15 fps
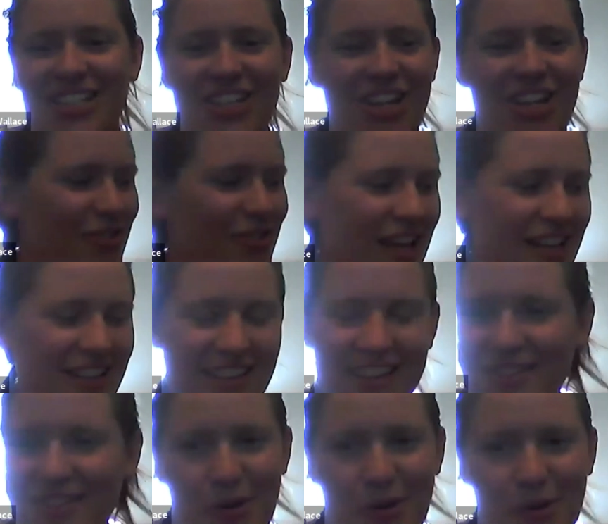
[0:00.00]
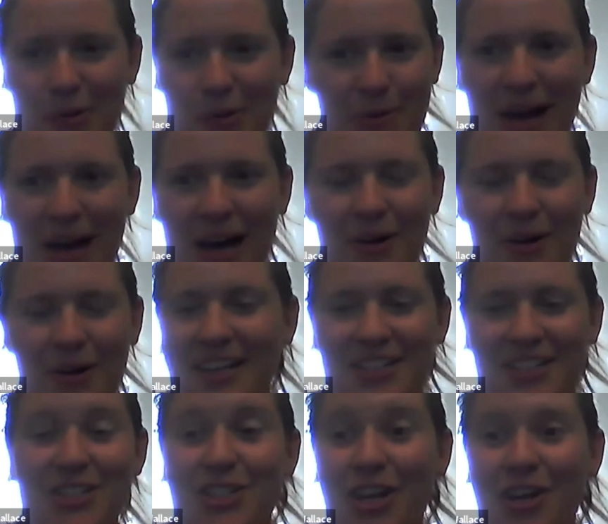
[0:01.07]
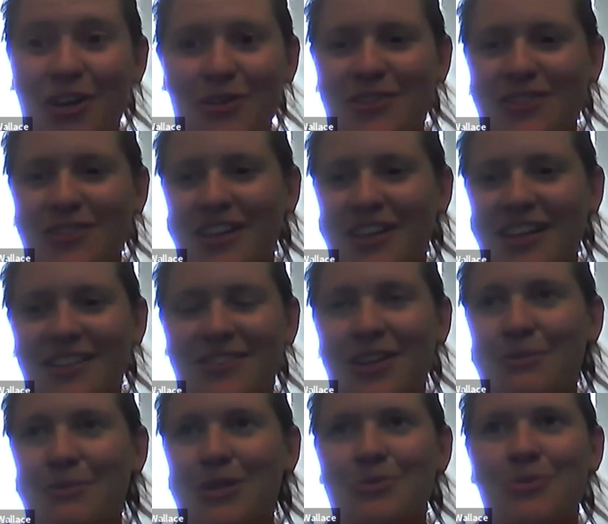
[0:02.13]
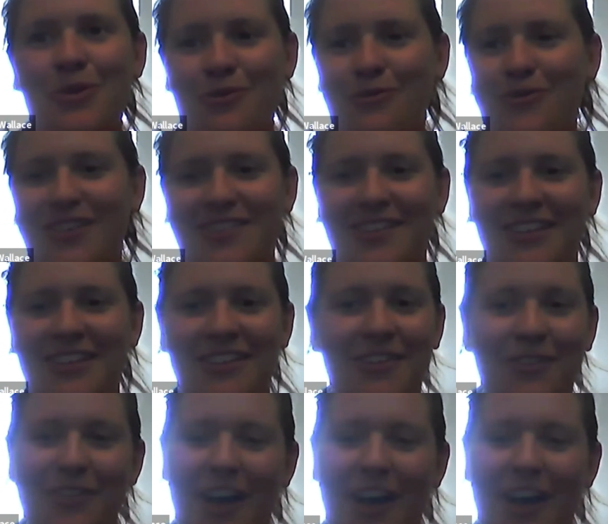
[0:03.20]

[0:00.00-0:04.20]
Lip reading: you know, it's all about, it just shows that it's so much more than physical,